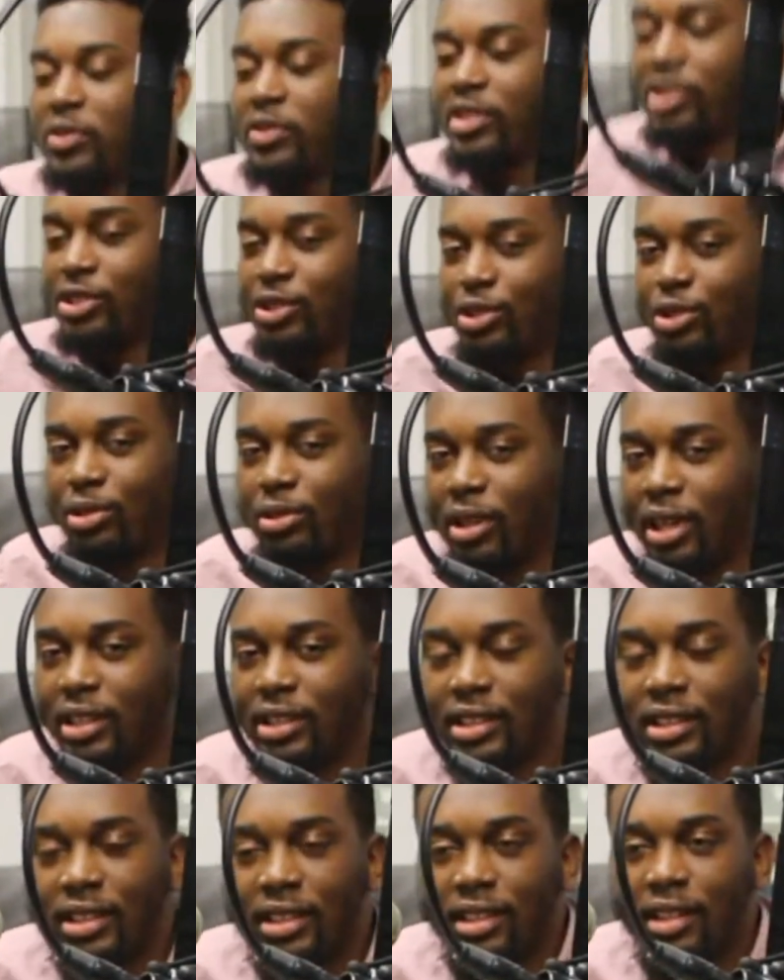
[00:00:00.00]
of it is true,
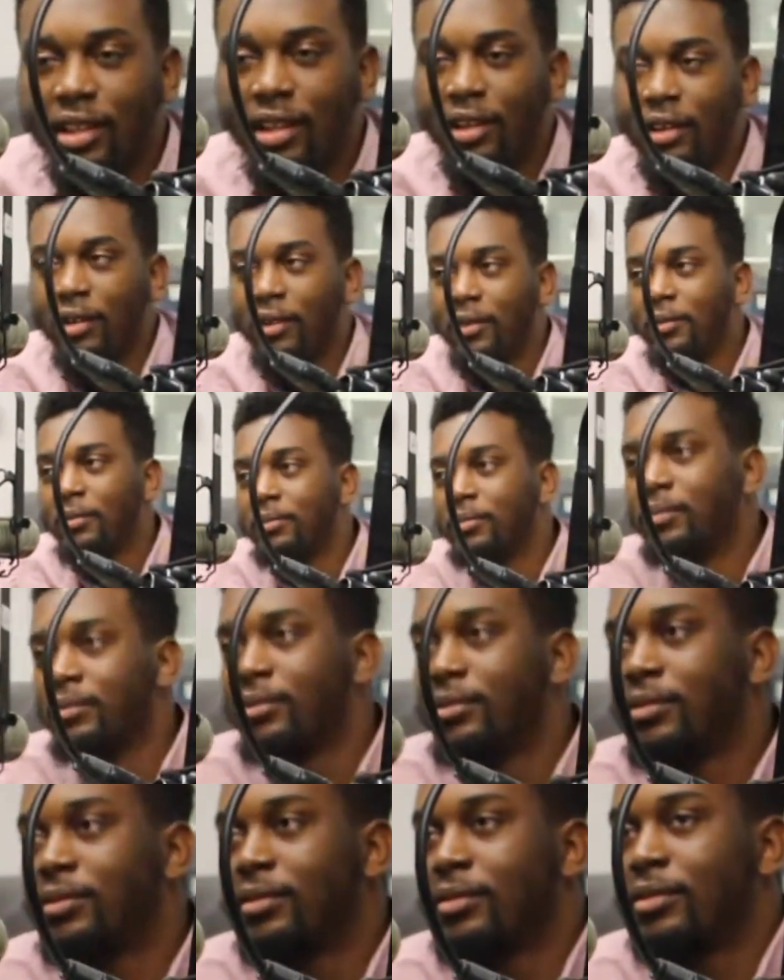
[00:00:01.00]
honestly.
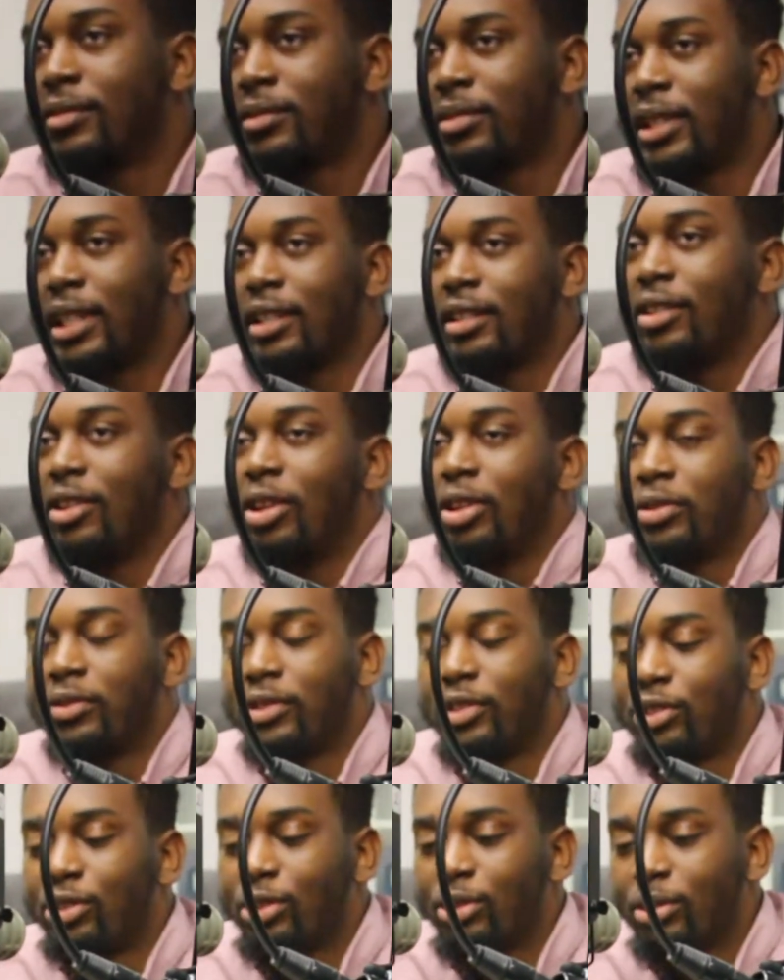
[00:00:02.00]
Practically all of
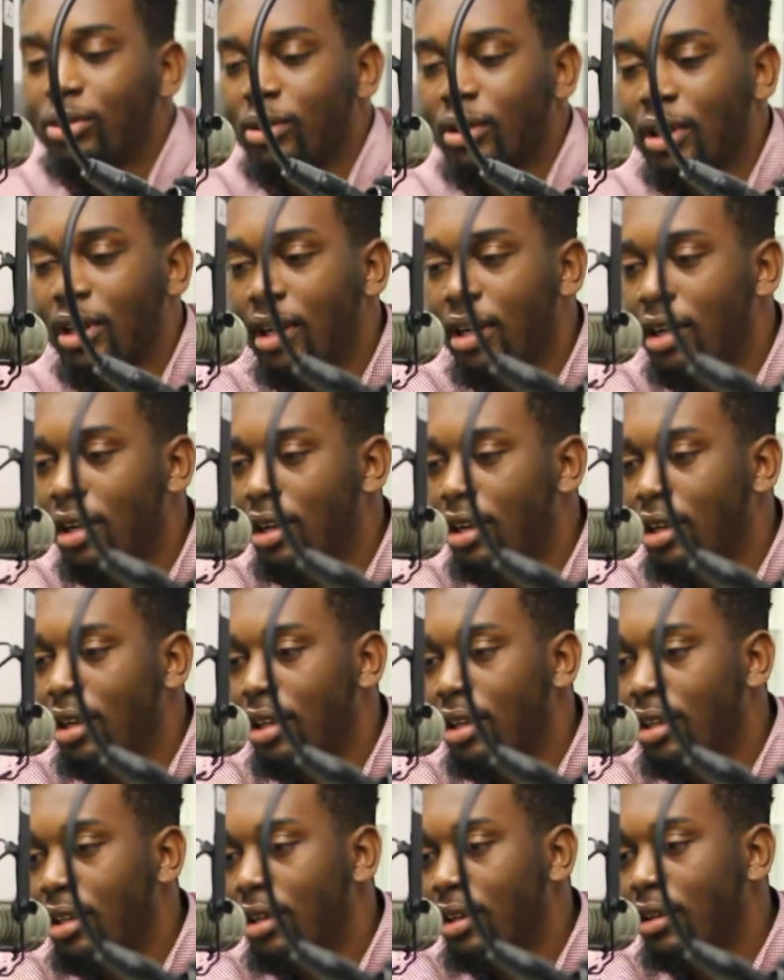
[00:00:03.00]
it is true.
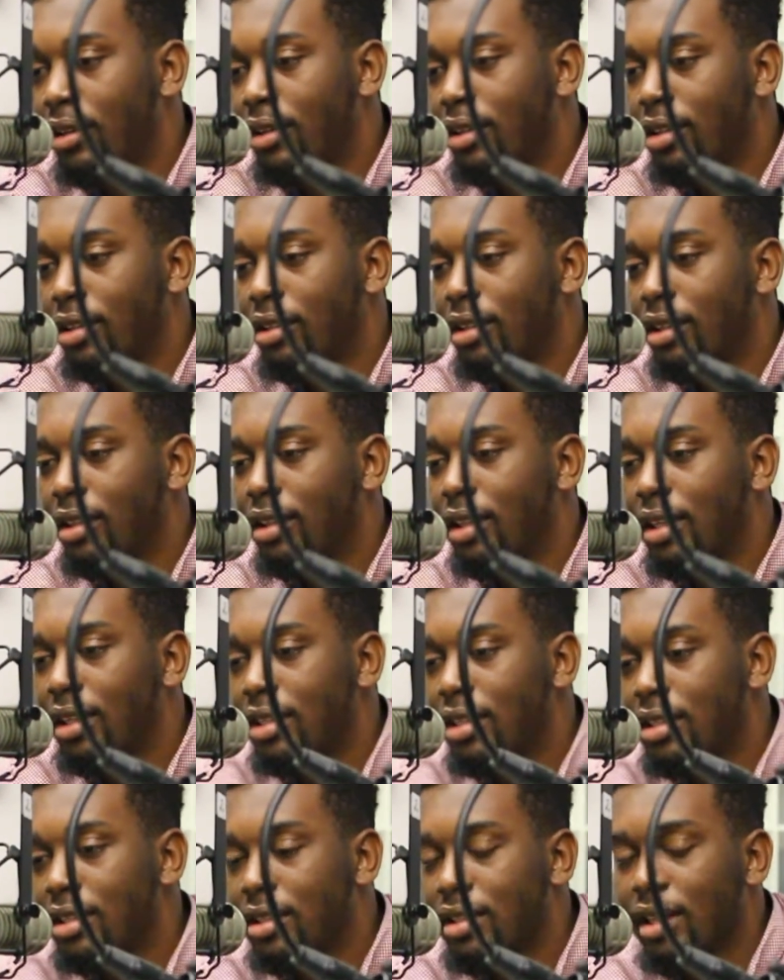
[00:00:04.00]
The
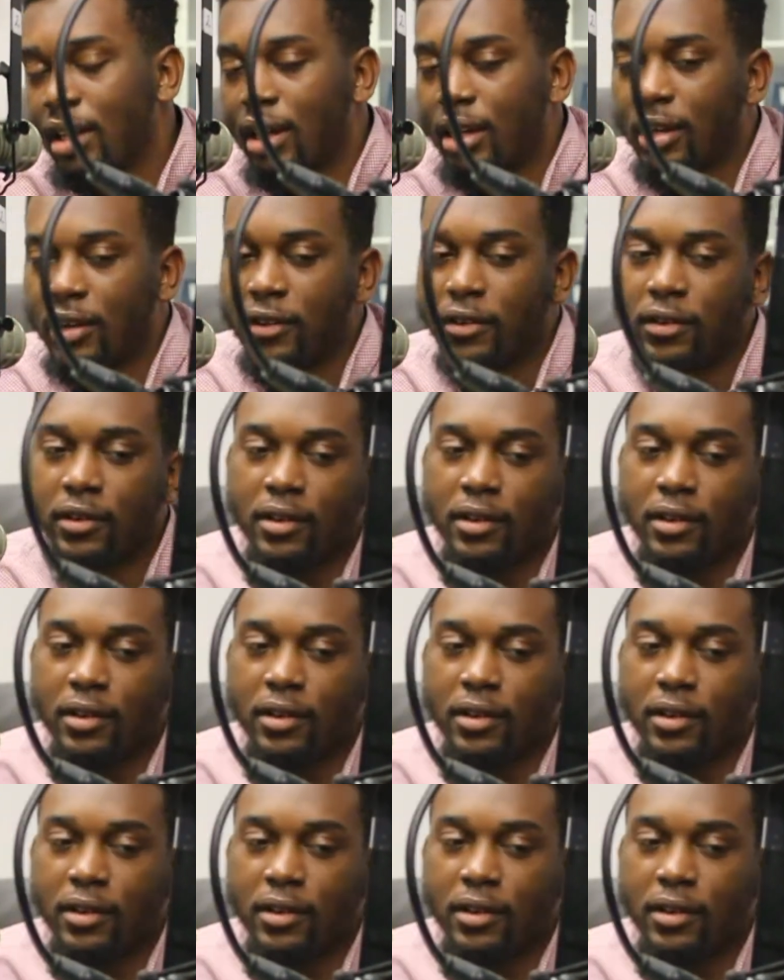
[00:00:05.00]
thing is, like,